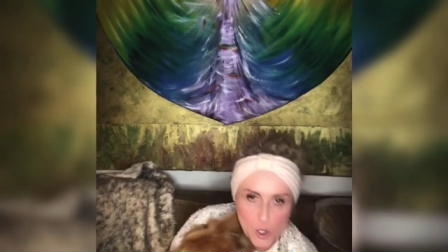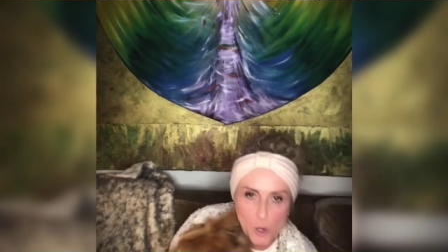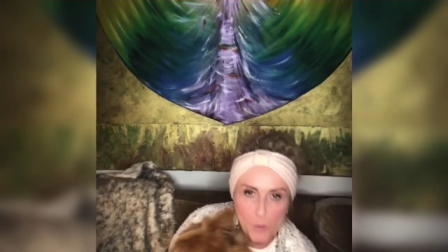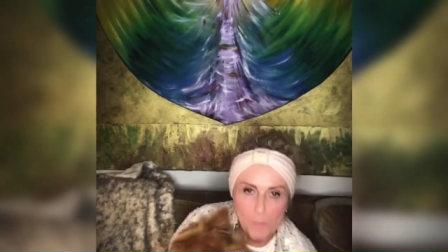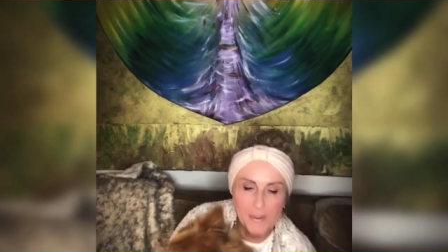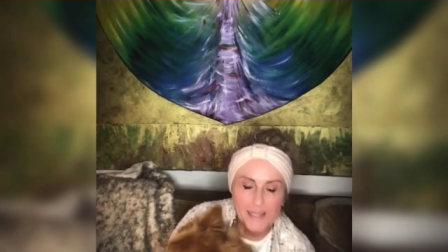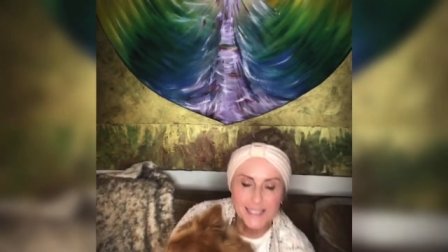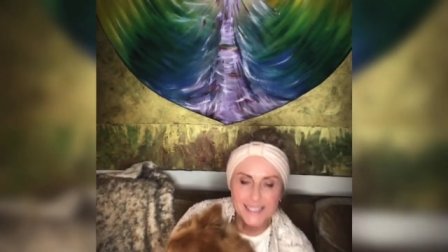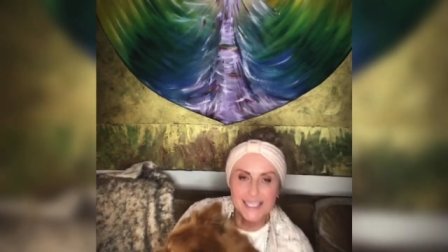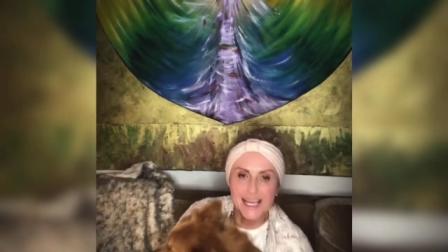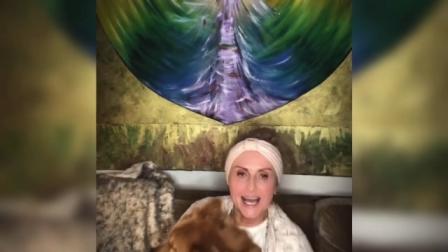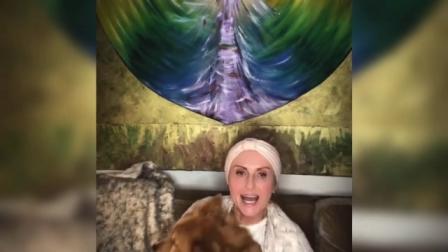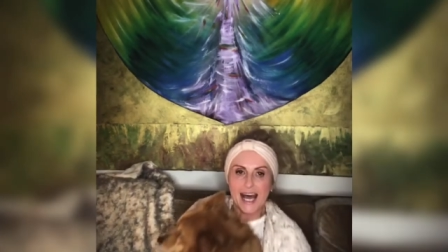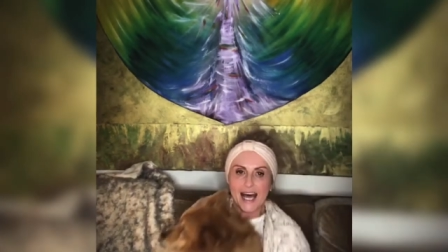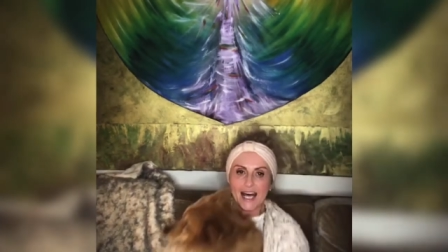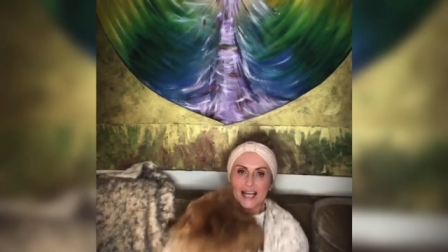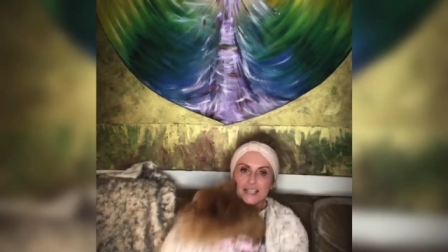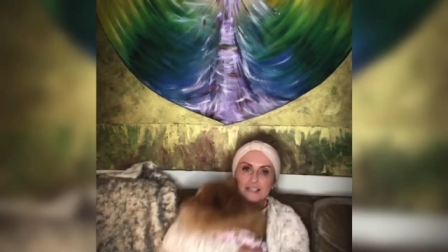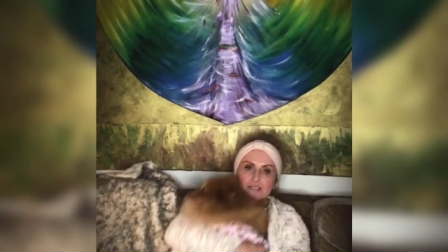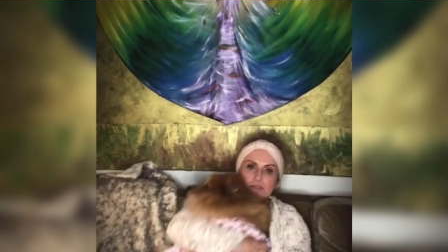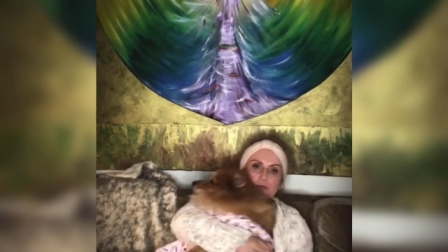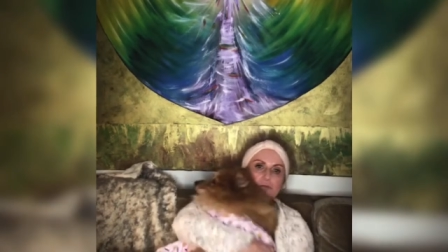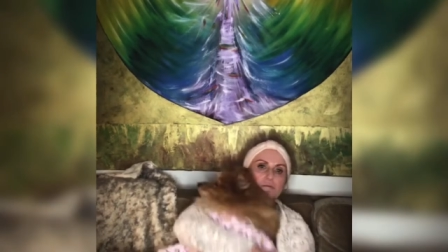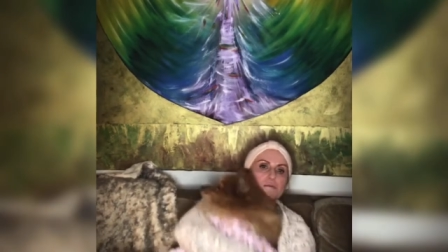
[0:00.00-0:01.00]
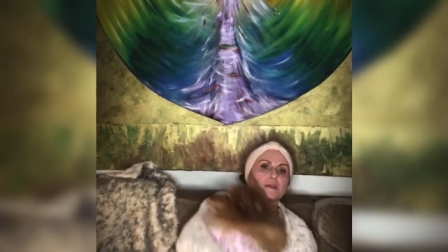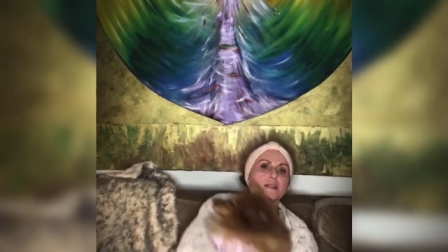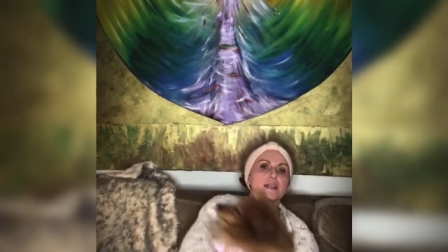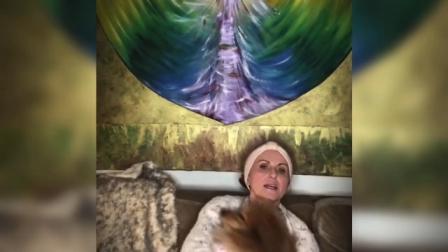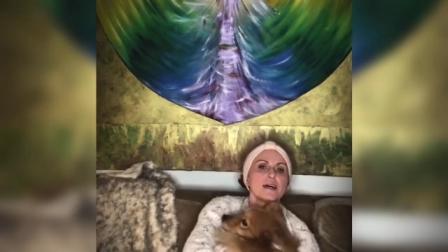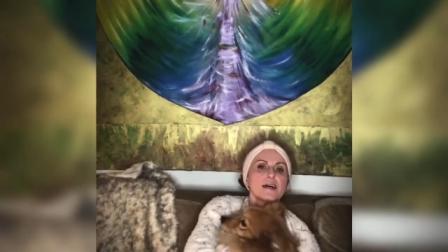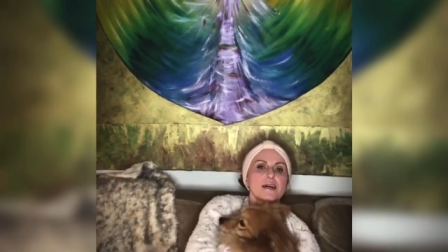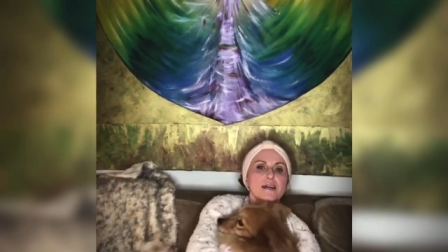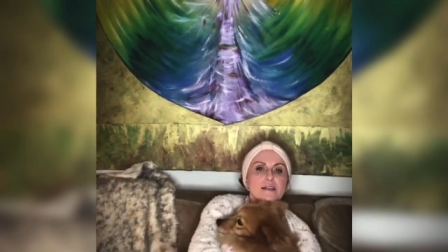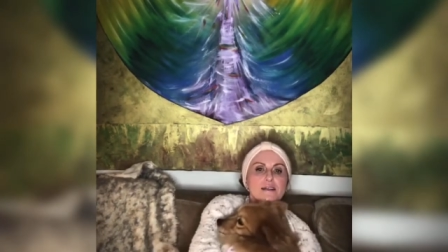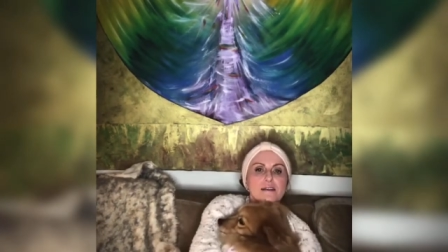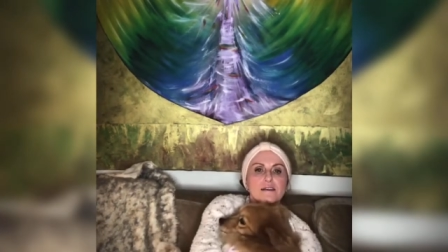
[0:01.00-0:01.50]
my dad, when
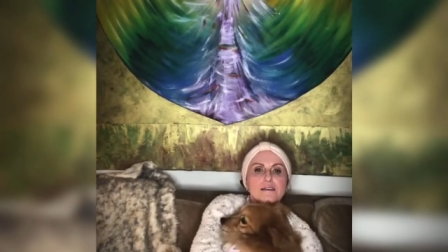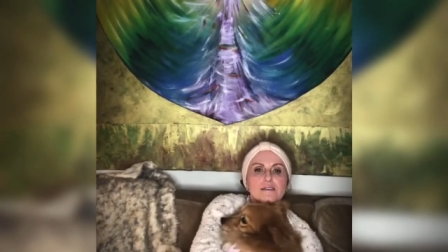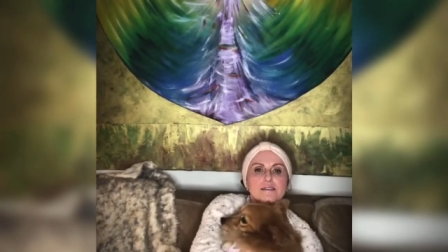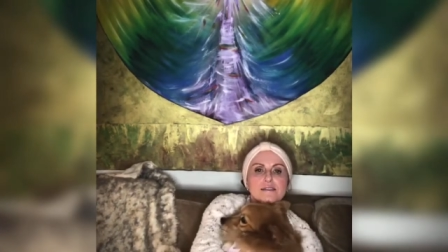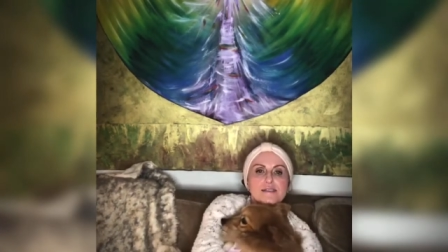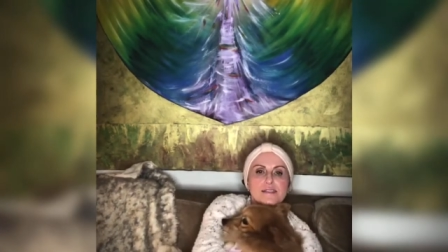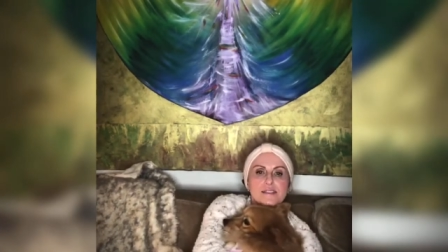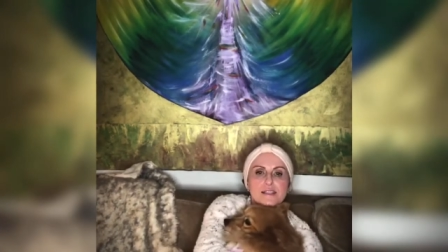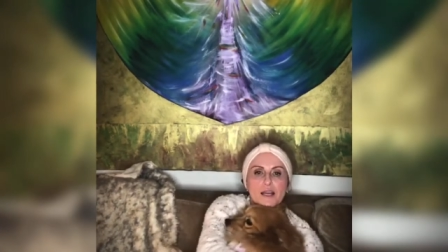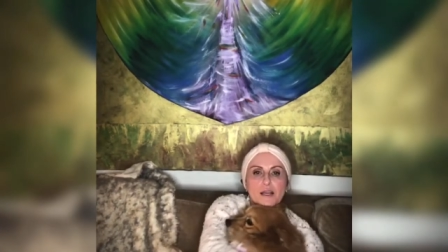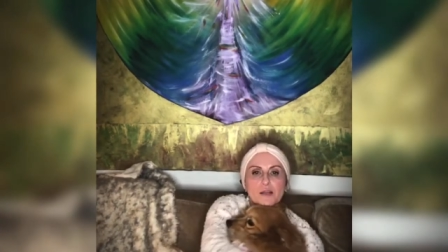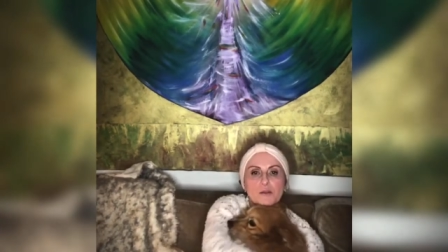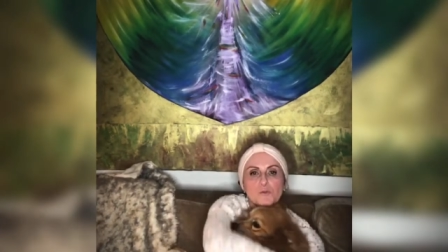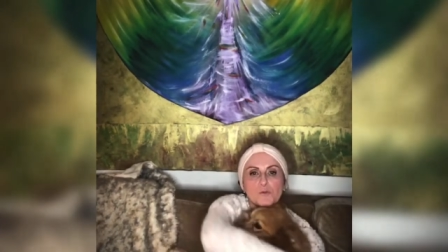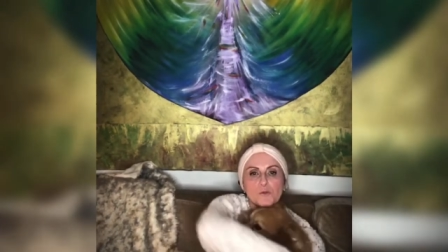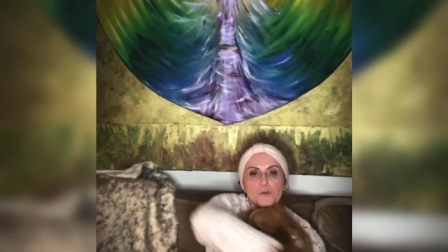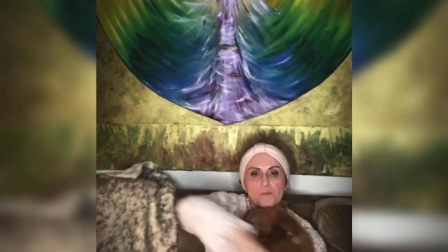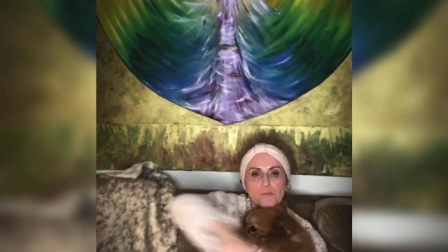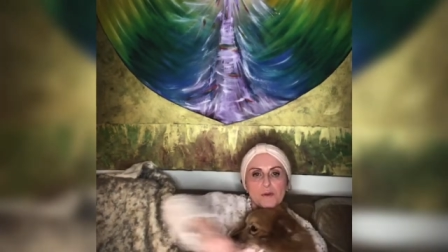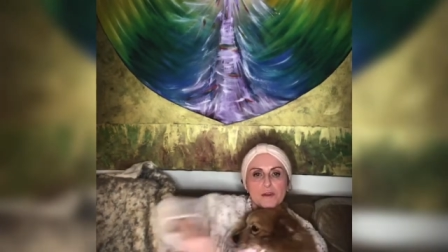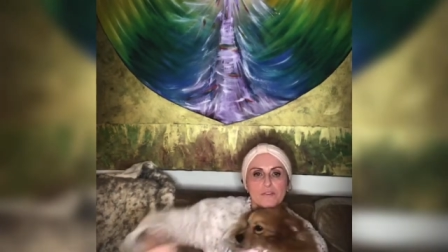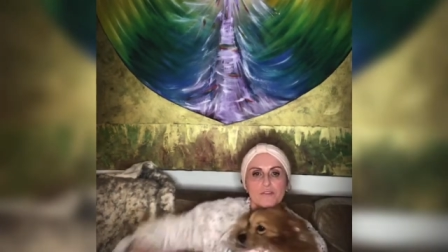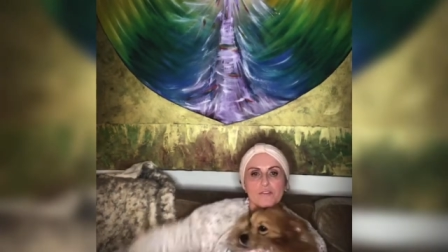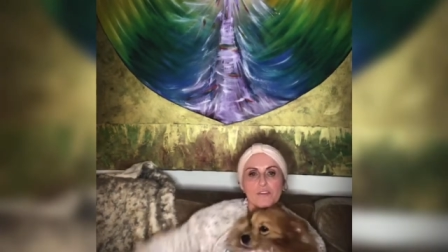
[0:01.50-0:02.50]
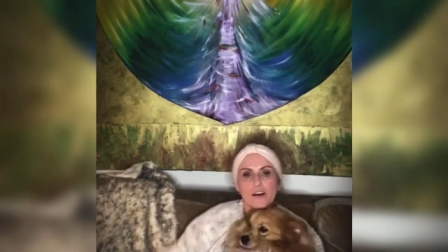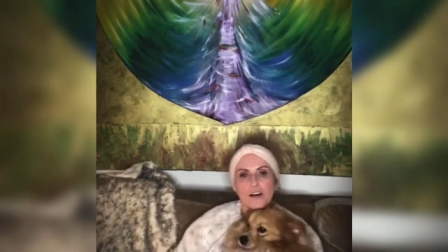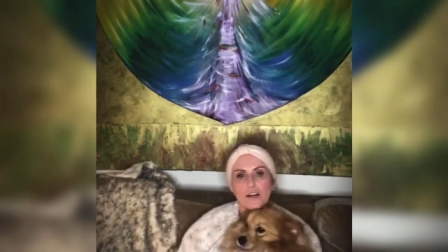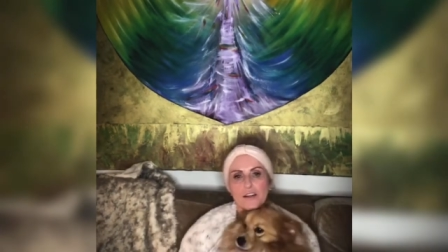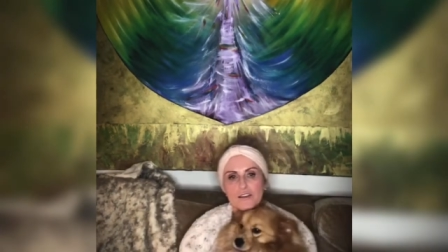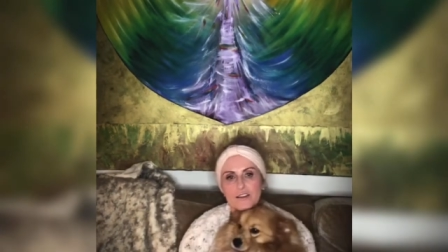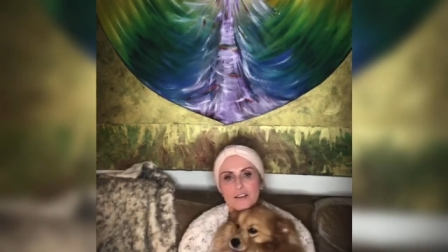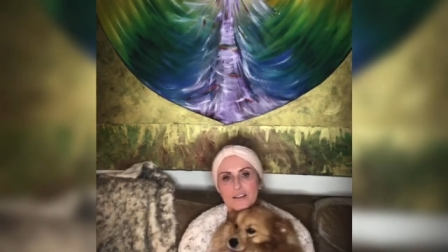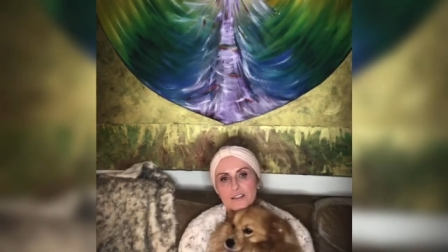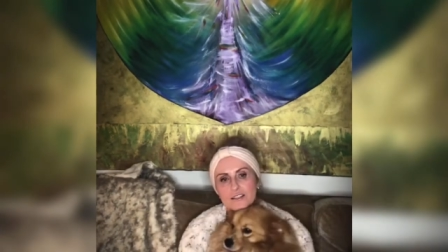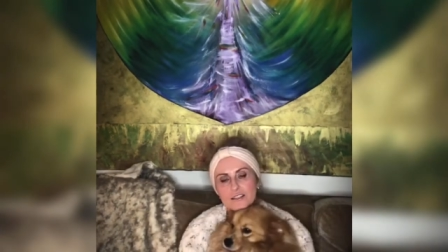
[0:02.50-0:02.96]
I Skyped with my father,